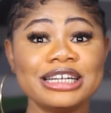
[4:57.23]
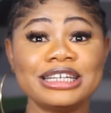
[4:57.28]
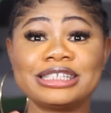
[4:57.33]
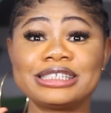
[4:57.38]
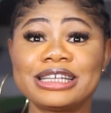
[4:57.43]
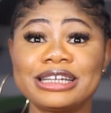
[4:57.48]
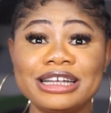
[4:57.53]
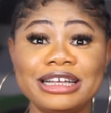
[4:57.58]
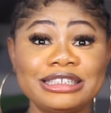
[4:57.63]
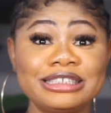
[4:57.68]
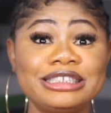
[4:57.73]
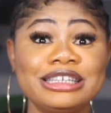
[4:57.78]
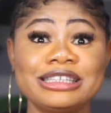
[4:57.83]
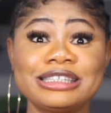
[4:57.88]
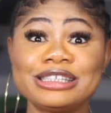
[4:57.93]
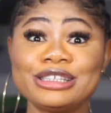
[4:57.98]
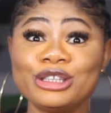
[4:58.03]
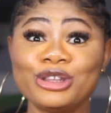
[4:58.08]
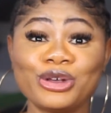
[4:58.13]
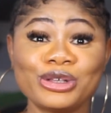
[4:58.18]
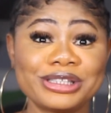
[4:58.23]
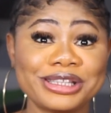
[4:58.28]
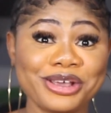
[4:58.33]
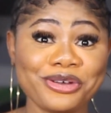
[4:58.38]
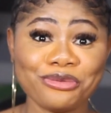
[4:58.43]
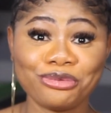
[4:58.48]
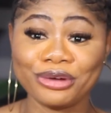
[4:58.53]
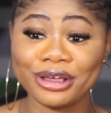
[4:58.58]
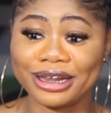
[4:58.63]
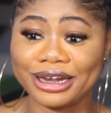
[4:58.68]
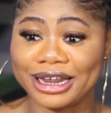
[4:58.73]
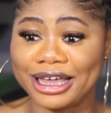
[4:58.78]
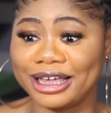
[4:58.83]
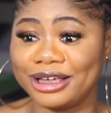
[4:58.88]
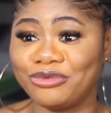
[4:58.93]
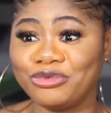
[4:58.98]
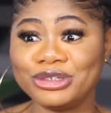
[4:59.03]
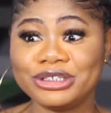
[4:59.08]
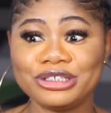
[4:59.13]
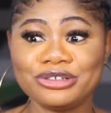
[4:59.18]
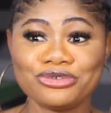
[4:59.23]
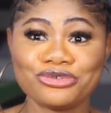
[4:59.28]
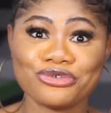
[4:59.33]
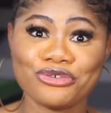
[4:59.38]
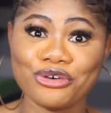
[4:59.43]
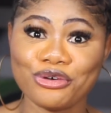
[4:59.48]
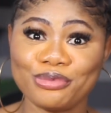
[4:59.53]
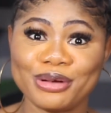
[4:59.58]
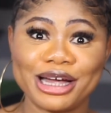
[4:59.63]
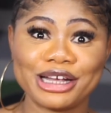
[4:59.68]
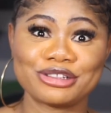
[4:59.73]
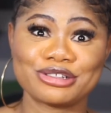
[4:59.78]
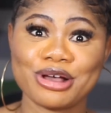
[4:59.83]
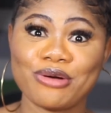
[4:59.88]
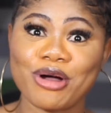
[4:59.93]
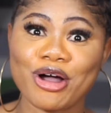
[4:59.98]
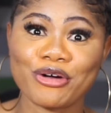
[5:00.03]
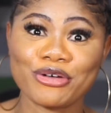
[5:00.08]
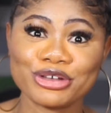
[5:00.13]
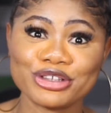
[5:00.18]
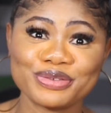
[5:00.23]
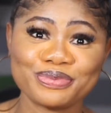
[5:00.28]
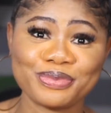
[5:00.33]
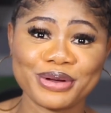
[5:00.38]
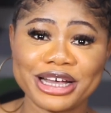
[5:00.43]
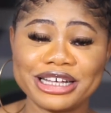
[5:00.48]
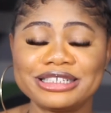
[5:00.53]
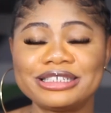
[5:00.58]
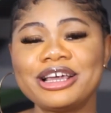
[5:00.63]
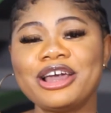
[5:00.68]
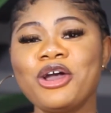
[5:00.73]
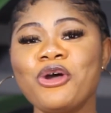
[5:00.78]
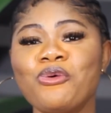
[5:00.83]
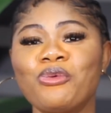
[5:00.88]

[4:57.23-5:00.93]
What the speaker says: They started chasing us away, like, we should go back to our husband.